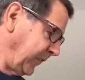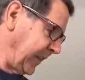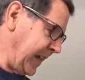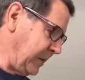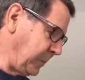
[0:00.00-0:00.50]

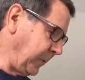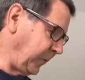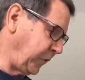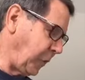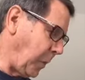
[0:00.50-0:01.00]
sleigh,
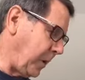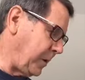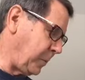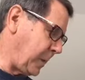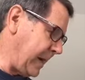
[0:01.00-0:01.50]

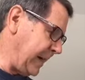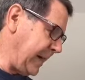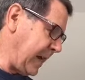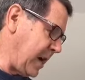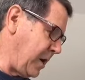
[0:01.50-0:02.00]
restored, ready
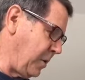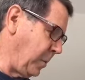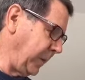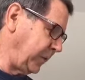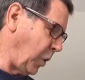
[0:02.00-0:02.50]
to go,
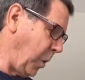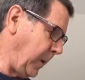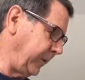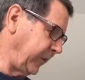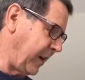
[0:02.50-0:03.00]
with
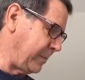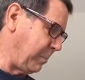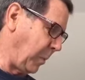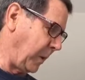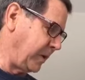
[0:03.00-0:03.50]
toys on
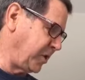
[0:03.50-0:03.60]
board.